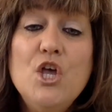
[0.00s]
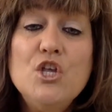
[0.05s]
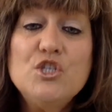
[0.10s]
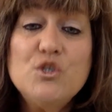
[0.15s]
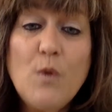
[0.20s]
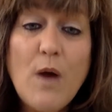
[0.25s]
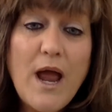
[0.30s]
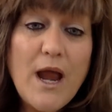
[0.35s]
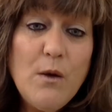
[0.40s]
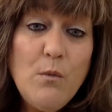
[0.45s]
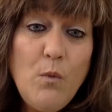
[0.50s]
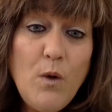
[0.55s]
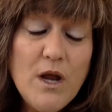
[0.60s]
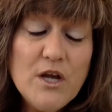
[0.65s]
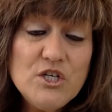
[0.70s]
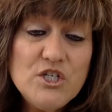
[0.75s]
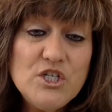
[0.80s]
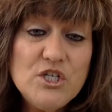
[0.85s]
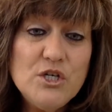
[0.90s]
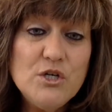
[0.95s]
So I
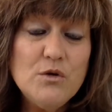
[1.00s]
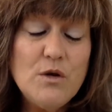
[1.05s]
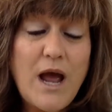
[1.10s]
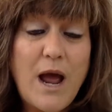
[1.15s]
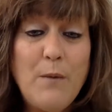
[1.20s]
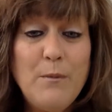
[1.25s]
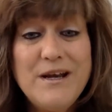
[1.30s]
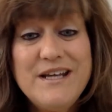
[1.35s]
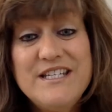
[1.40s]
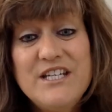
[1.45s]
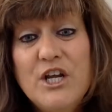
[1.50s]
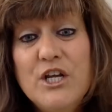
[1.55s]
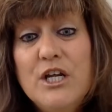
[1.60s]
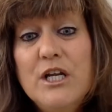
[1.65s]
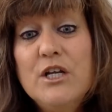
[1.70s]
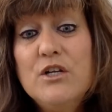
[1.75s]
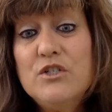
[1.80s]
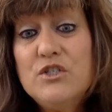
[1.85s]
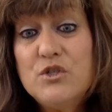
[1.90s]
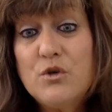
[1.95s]
want to tell
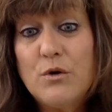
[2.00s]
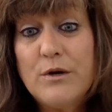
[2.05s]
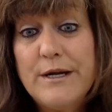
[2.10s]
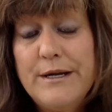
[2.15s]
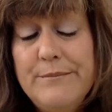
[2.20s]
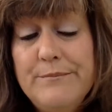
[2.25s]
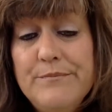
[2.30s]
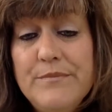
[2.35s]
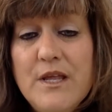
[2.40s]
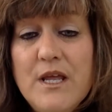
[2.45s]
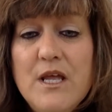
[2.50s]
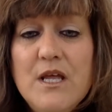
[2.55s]
you a little story.